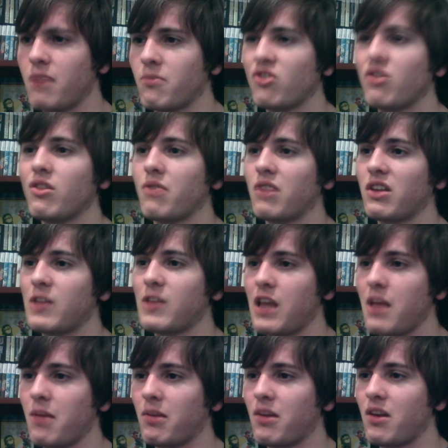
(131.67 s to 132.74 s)
I'm sure the rest of the
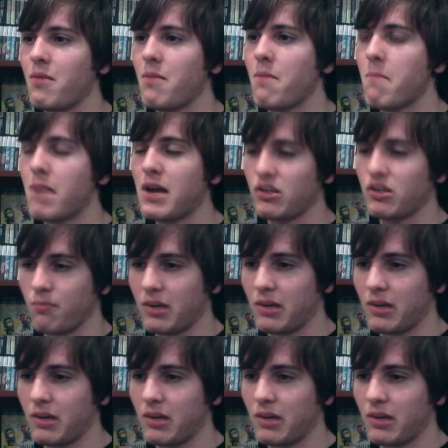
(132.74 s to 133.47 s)
game is gonna be much,